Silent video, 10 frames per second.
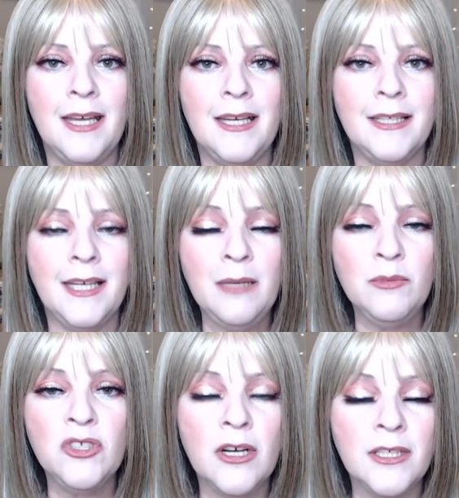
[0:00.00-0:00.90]

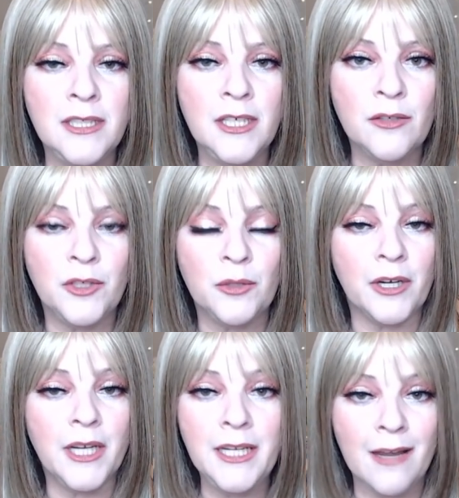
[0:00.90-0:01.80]
Keemstar is the interviewer.
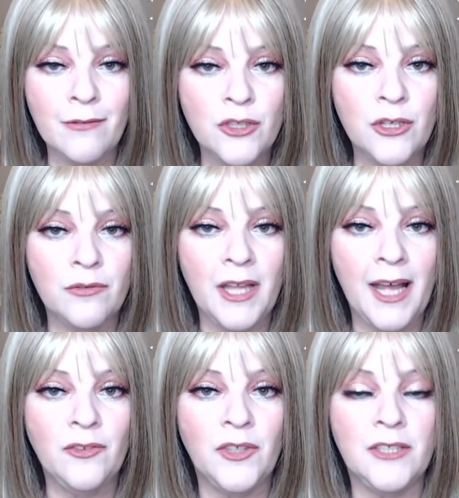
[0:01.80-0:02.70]
He never should have
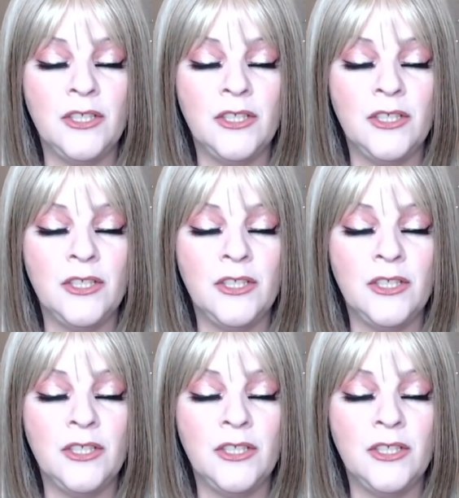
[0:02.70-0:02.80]
allowed this.